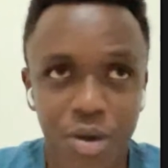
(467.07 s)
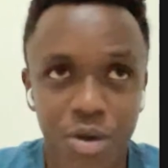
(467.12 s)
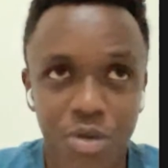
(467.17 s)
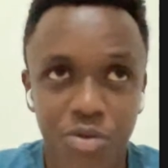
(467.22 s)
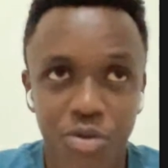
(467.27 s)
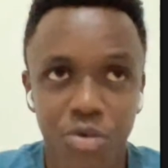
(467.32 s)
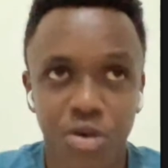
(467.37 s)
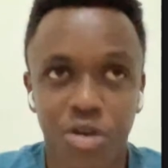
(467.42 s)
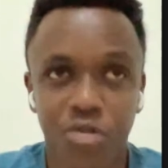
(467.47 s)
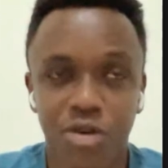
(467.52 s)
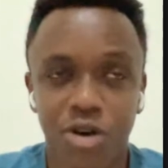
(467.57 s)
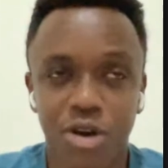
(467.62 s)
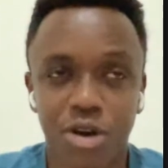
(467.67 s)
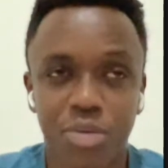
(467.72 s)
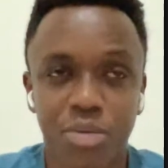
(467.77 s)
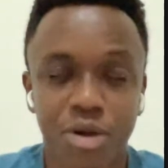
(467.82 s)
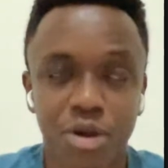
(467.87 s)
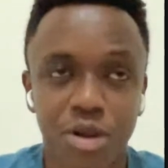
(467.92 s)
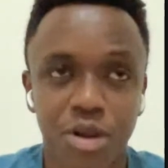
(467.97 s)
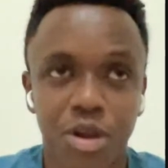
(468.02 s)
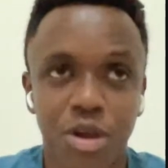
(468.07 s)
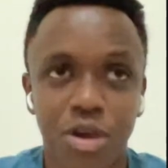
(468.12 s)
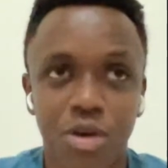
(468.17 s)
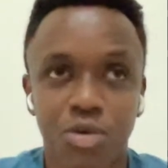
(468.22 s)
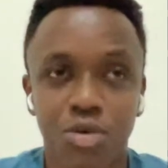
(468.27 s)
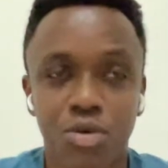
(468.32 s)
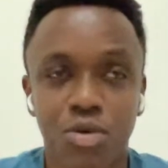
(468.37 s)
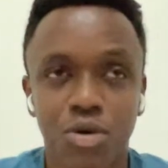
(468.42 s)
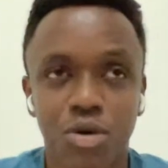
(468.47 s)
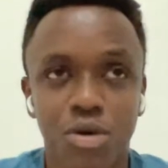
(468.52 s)
If you have a company
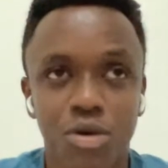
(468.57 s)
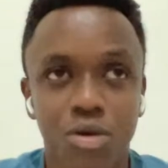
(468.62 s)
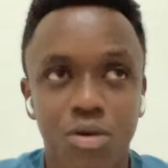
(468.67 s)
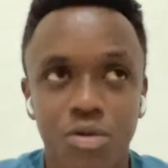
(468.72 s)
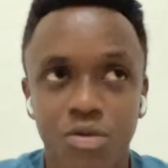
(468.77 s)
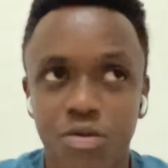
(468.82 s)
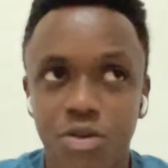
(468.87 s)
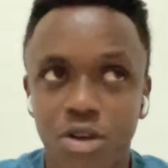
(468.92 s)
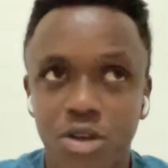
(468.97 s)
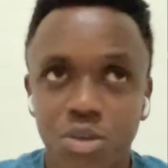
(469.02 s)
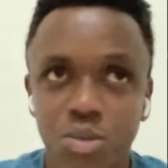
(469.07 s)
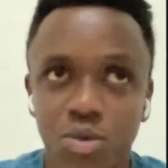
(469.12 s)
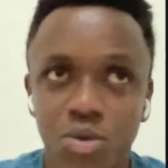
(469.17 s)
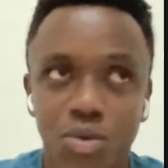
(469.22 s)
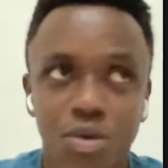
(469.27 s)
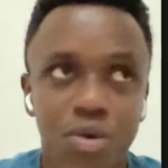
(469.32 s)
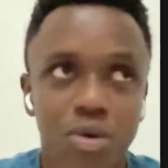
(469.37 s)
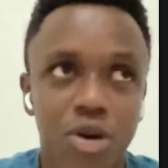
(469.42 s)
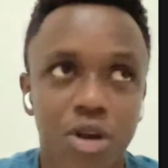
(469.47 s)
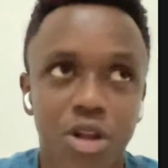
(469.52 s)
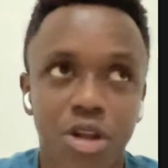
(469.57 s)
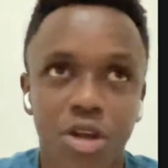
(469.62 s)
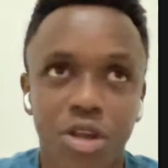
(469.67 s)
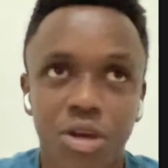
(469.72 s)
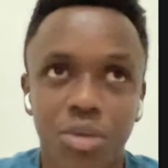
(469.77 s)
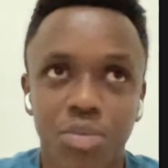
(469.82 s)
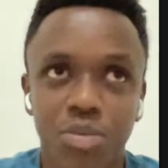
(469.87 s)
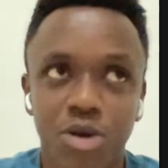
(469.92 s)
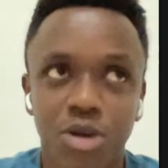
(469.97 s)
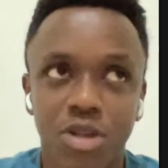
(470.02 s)
like Google, Facebook, or any
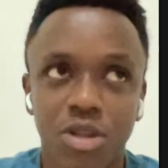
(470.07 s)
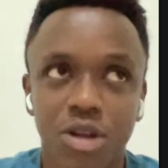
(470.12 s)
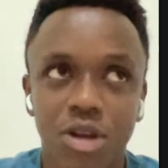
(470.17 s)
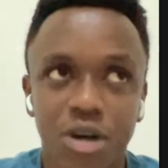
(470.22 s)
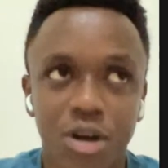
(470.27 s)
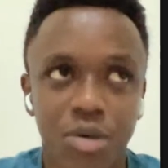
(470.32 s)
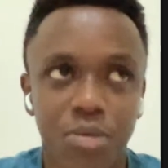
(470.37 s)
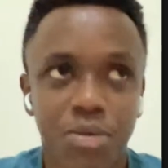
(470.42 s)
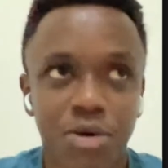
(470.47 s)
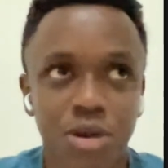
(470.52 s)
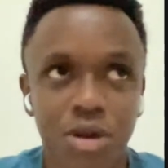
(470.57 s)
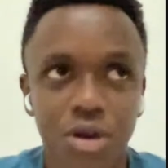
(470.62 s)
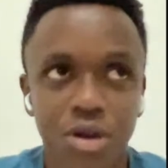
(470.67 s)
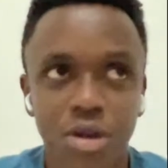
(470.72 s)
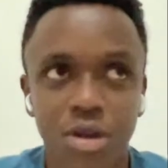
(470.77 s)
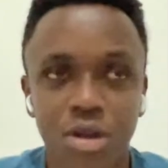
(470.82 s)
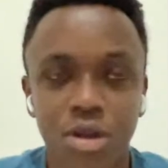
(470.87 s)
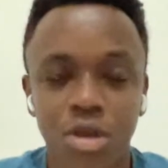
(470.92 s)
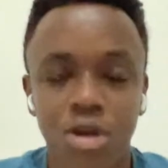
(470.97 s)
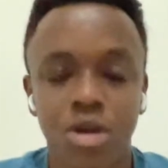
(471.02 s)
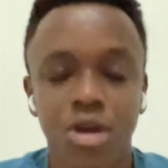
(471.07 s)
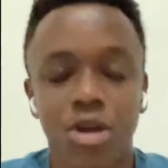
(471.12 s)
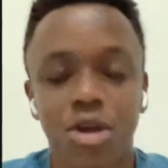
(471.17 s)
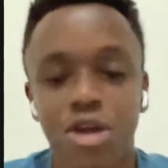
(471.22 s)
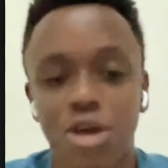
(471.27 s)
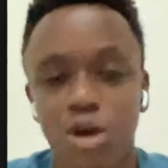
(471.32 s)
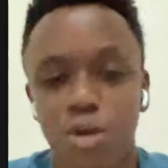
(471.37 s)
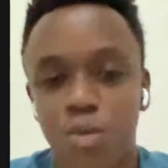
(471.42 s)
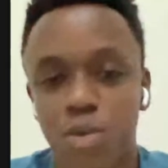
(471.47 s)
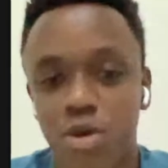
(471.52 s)
other big tech company,
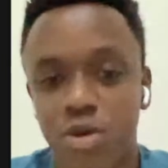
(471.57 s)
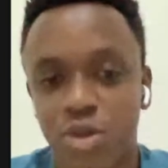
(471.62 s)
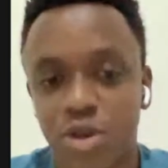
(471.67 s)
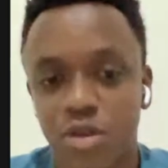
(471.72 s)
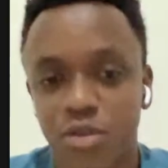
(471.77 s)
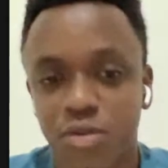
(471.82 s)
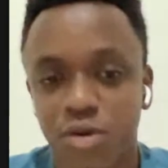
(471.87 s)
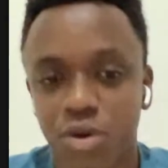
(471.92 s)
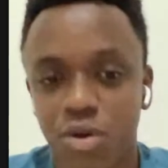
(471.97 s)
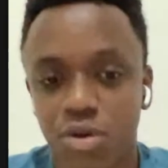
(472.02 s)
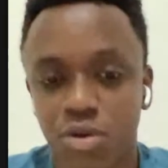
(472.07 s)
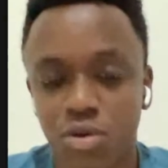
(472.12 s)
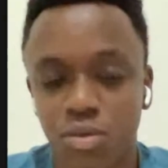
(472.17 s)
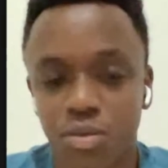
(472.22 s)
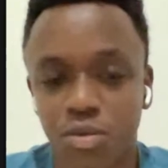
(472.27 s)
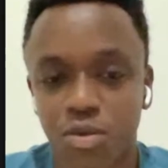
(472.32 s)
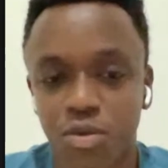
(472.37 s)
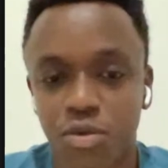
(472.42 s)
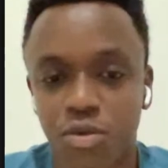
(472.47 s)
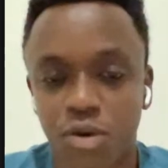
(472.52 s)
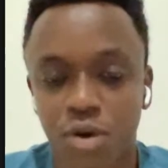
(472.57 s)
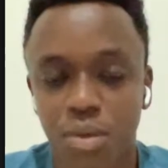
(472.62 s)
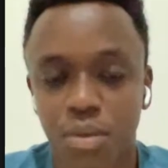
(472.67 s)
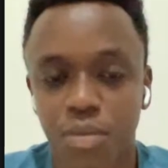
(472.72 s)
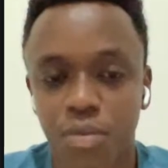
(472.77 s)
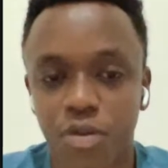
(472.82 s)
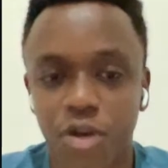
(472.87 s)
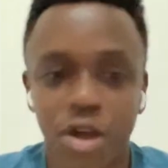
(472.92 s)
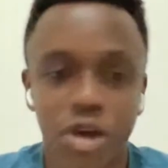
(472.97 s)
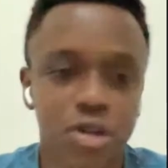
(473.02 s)
it'll be easier for you to move
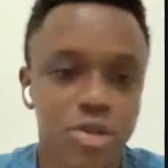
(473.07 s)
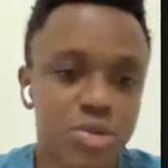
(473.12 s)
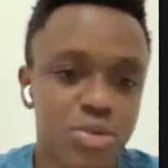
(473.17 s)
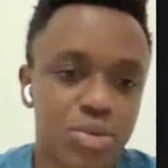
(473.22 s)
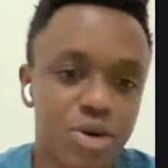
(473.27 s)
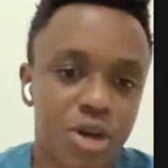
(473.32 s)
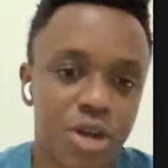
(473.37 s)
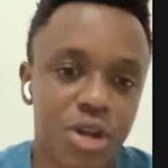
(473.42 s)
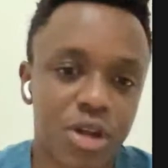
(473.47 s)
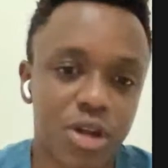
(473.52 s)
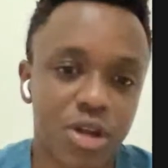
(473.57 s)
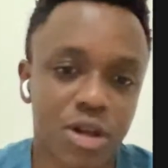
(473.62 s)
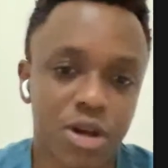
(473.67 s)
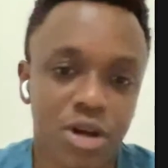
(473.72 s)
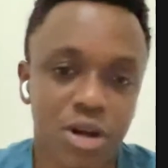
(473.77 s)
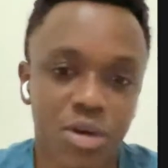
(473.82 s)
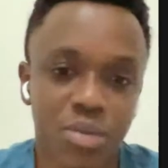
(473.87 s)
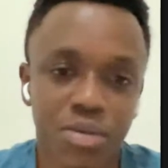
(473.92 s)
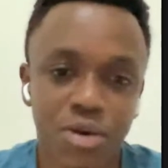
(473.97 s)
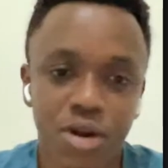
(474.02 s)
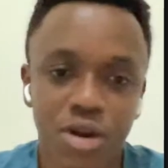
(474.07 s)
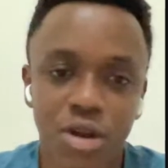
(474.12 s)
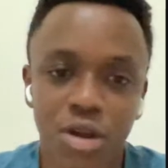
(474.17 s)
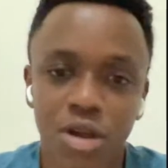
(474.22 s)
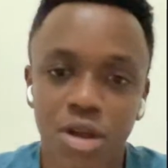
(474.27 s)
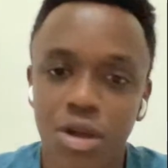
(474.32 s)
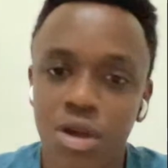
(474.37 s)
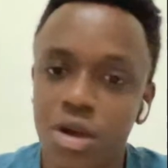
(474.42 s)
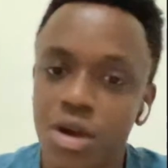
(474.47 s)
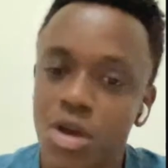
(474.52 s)
from there to any other
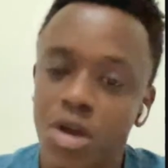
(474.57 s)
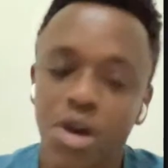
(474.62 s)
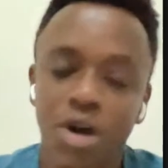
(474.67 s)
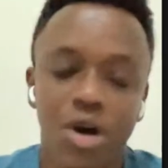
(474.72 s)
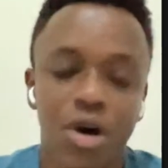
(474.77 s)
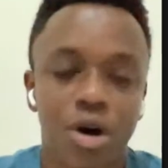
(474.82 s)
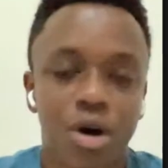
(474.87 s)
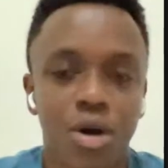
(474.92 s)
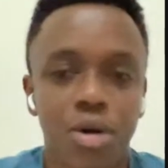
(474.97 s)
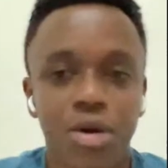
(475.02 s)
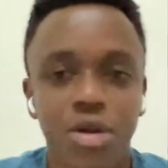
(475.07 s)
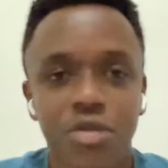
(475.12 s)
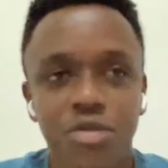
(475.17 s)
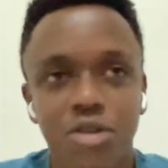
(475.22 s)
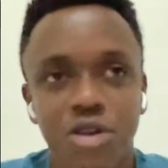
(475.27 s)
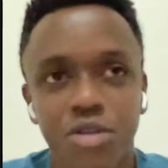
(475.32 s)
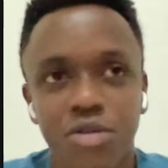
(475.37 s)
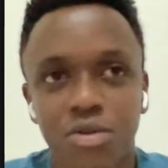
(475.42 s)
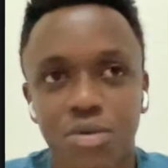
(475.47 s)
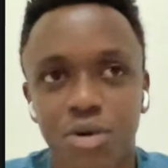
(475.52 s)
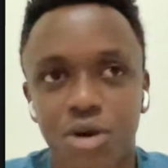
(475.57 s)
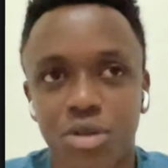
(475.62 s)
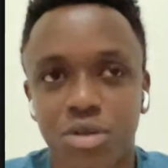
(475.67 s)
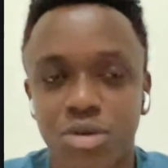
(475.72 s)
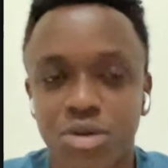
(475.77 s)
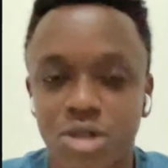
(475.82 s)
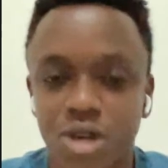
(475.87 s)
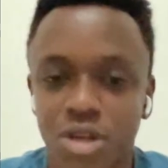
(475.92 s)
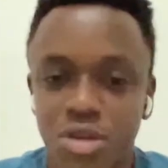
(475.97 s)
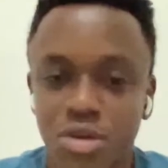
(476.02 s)
company. Or even if you
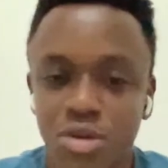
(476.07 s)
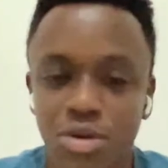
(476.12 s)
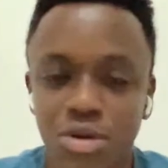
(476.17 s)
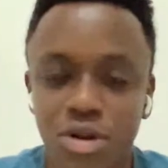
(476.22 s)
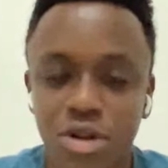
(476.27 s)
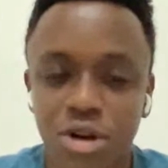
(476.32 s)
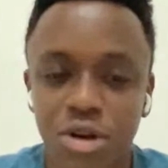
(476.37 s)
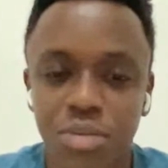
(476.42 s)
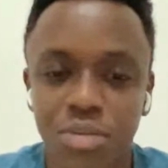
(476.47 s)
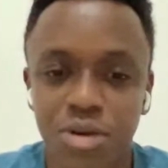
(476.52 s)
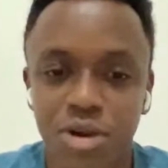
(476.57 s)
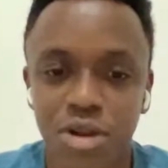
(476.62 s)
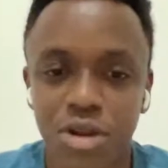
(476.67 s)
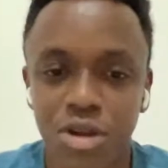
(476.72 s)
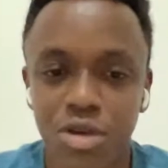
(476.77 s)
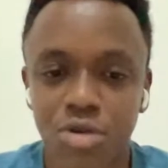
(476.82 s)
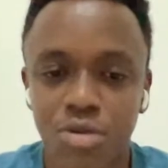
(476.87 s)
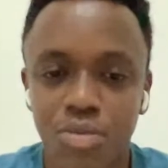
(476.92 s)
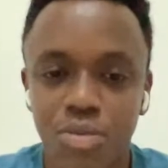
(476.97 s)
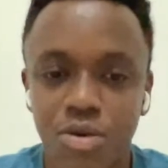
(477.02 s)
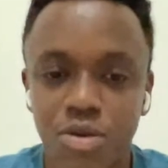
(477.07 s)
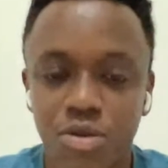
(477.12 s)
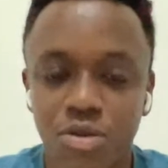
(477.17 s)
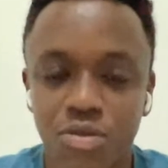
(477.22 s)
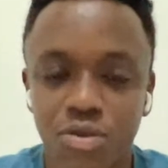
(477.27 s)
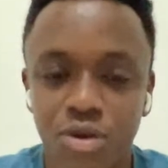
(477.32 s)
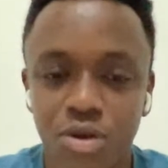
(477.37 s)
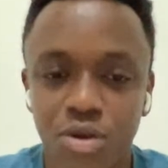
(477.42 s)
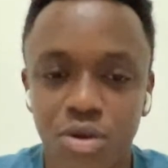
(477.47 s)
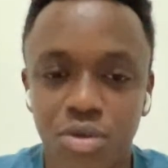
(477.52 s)
want to start your own company, it will be
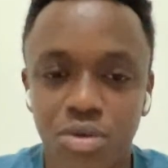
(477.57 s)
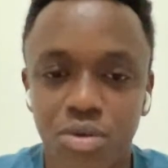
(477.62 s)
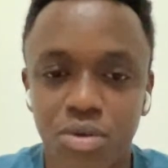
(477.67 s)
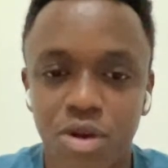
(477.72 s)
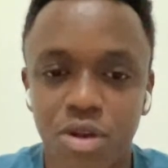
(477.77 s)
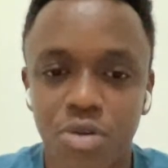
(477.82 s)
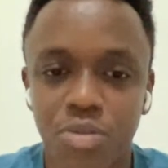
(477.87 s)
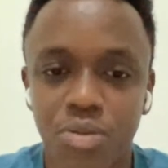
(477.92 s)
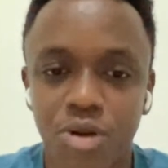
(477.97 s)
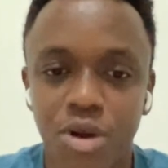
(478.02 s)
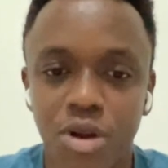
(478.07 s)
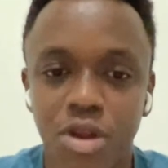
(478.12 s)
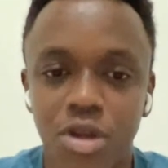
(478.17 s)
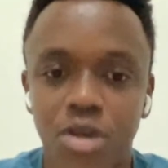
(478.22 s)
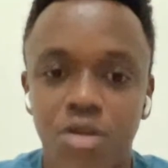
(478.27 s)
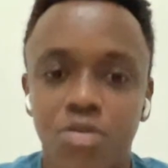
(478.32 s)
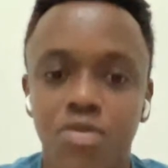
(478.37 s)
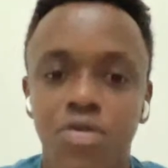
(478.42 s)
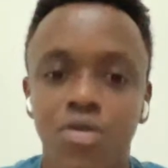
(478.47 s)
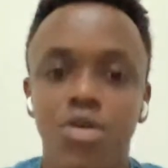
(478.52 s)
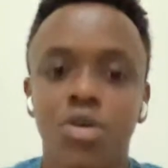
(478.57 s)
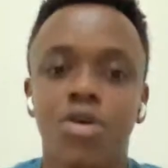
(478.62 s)
easy for you to raise money.